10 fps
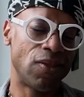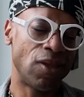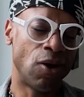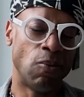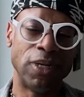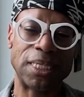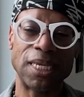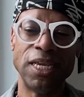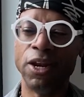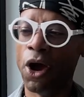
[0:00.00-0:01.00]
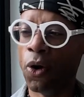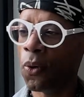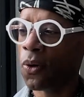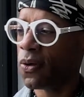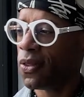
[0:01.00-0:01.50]
you know,
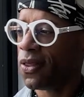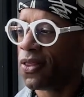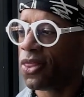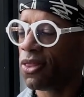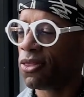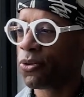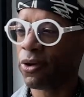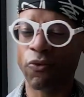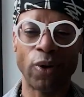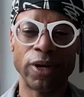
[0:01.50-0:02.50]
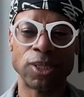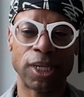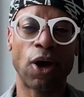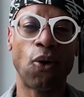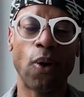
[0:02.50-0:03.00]
Moschino 3 or 4 years
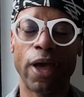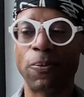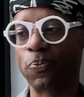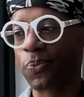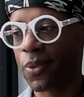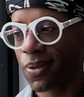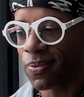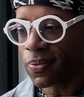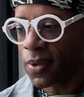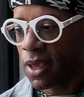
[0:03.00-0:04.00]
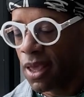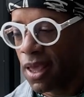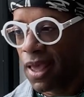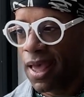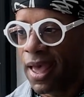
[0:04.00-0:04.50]
ago way.
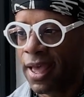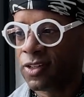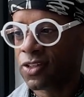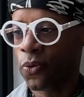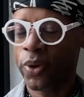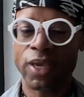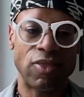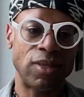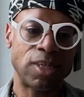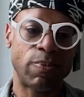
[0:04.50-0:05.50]
And so we get this